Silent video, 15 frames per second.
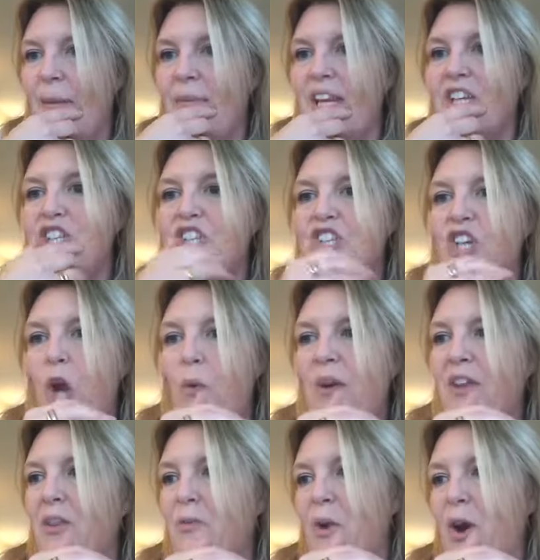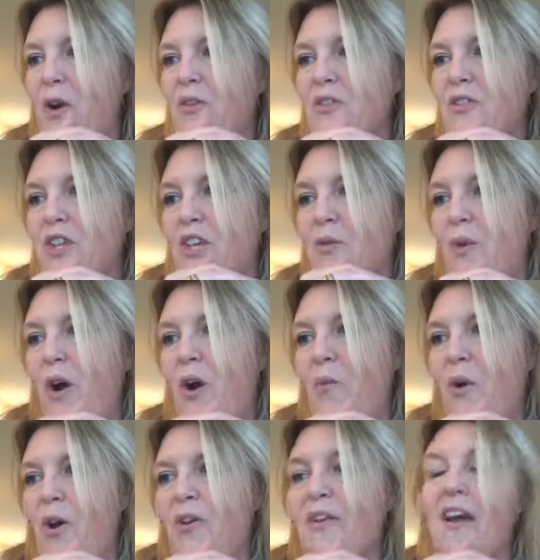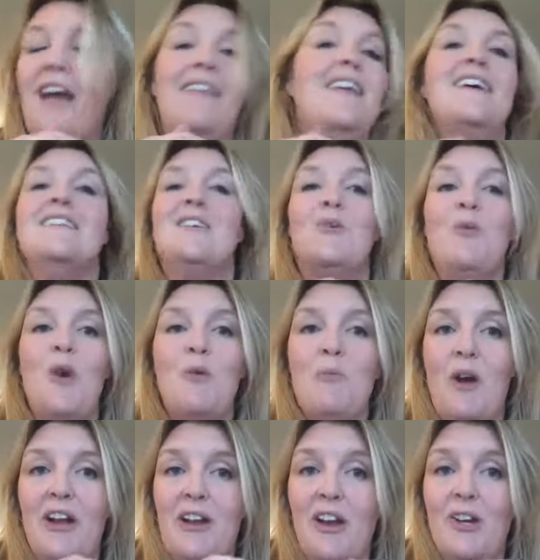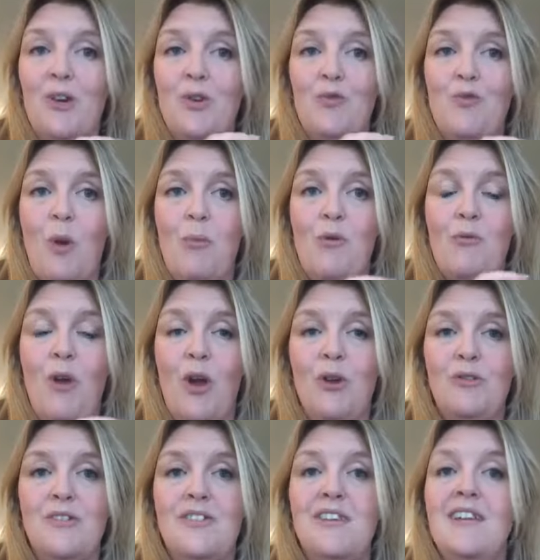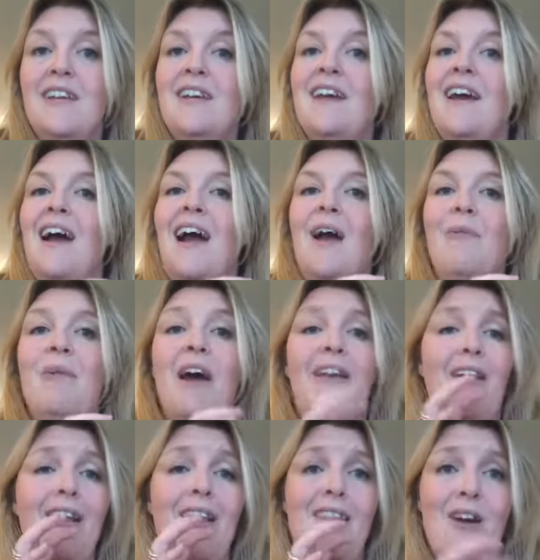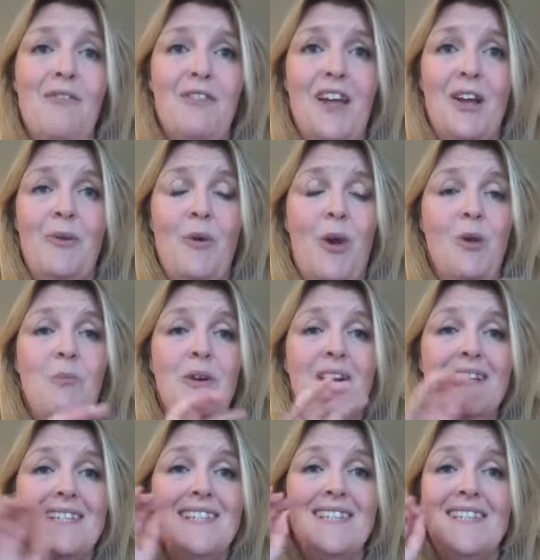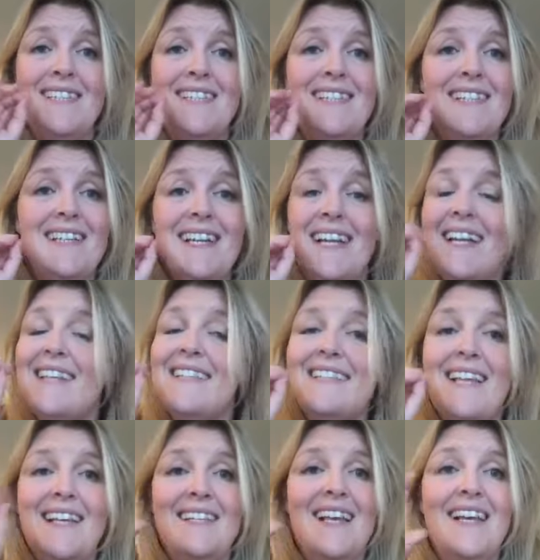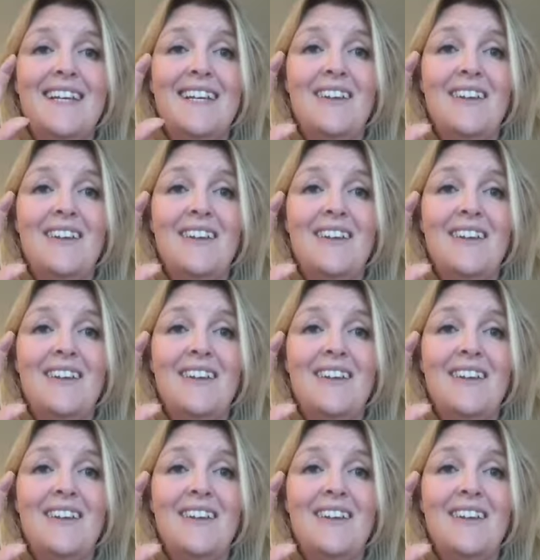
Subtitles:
is showing the world that you are one. And that's a quote by a guy called Robert Rose. And I love that quote because it just says it in a